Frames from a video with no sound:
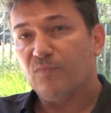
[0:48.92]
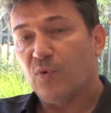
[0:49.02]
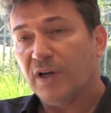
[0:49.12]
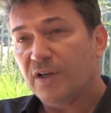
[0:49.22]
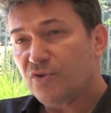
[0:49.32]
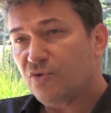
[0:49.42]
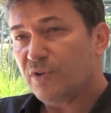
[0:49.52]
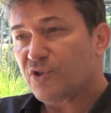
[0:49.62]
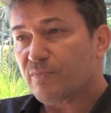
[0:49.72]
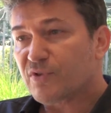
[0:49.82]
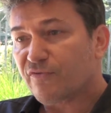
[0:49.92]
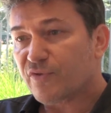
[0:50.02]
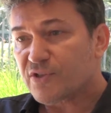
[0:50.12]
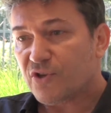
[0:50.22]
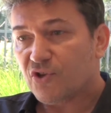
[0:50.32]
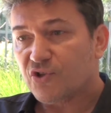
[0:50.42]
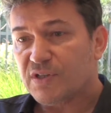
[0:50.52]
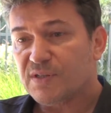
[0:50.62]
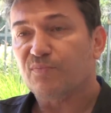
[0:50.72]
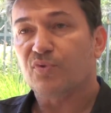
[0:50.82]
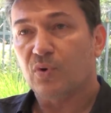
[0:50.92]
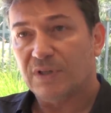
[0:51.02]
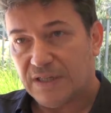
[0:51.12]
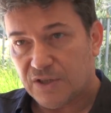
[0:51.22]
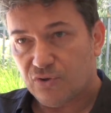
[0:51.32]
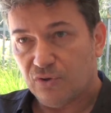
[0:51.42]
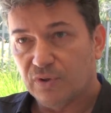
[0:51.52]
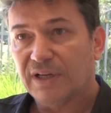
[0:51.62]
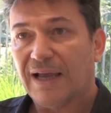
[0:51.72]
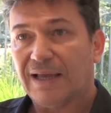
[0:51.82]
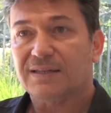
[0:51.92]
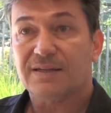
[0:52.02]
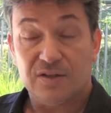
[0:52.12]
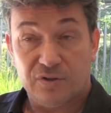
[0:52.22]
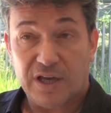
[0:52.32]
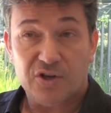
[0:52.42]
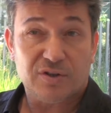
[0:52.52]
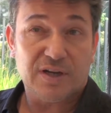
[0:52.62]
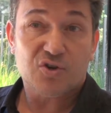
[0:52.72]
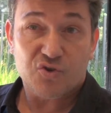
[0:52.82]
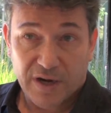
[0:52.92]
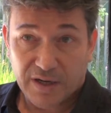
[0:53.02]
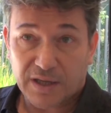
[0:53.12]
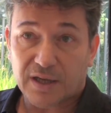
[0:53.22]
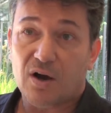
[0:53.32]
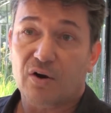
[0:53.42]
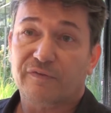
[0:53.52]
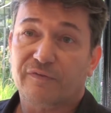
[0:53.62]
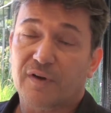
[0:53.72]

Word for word: What I do in terms of research is broadly to look at education and training of